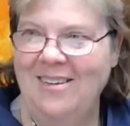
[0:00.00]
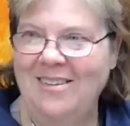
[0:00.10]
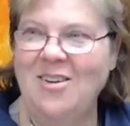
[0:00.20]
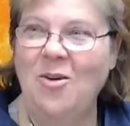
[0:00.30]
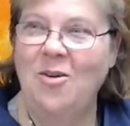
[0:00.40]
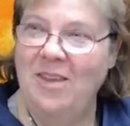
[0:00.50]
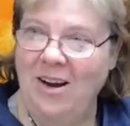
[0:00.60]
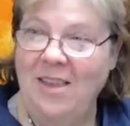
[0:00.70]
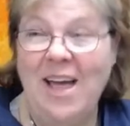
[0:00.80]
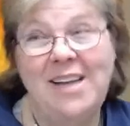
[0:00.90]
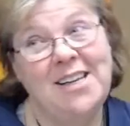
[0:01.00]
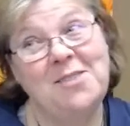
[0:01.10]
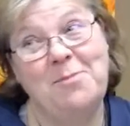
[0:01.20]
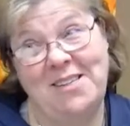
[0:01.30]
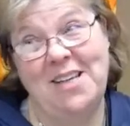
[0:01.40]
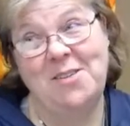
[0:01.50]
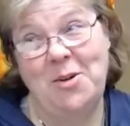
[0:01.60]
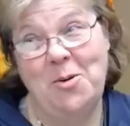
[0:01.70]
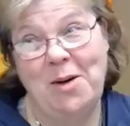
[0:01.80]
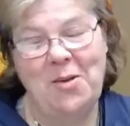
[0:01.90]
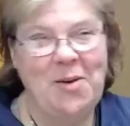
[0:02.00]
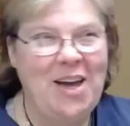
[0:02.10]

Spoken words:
So there, and that does make sense for you, by the way.